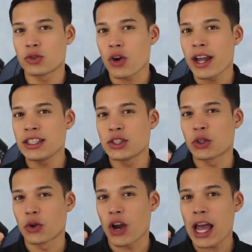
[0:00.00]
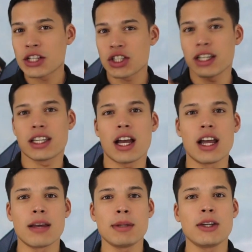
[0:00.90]
trying to crash
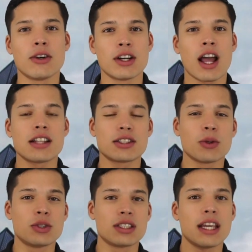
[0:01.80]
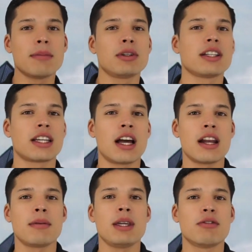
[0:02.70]
economy or not so stable
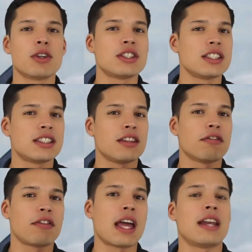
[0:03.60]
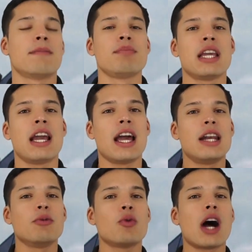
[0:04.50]
economy versus the Fed.
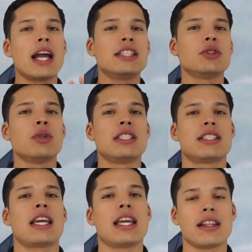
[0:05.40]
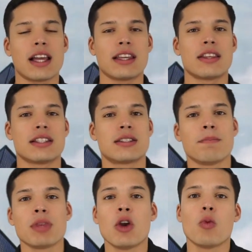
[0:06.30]
And why do we say it like this?
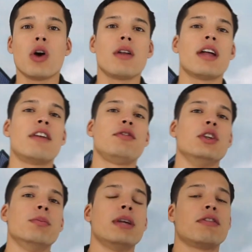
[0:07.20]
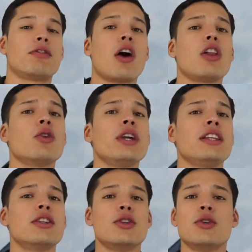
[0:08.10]
Well, if you've been following the